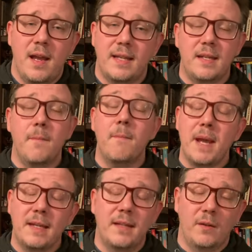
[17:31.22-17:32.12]
it's an
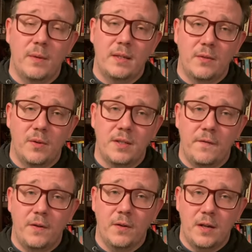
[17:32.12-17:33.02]
amazing resource
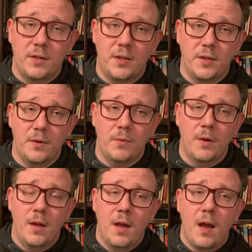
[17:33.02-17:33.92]
if you're into
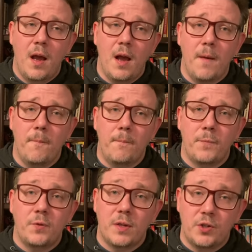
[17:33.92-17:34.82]
um,
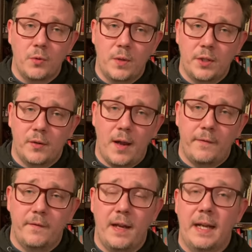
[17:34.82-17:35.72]
traditional witchcraft
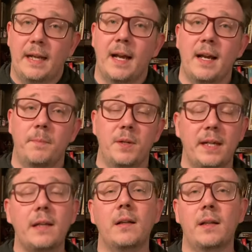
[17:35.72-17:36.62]
of any kind,
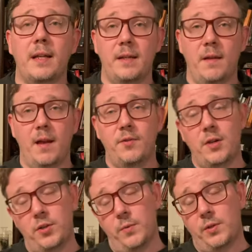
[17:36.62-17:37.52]
particularly uh,
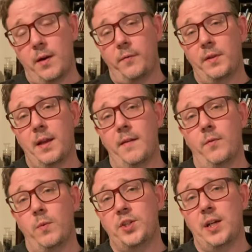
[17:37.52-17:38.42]
traditional witchcraft with kind of a
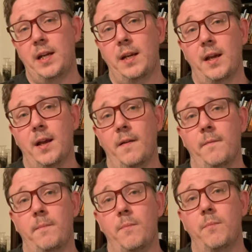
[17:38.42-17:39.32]
witchy uh,
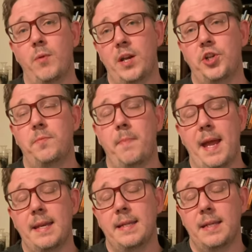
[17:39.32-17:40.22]
British
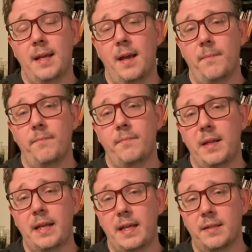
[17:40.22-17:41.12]
bent. Um,
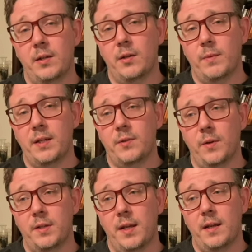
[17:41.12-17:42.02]
he, he's a good
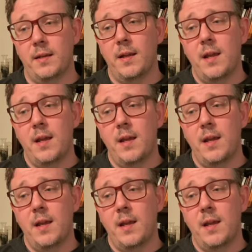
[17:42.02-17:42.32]
resource, and,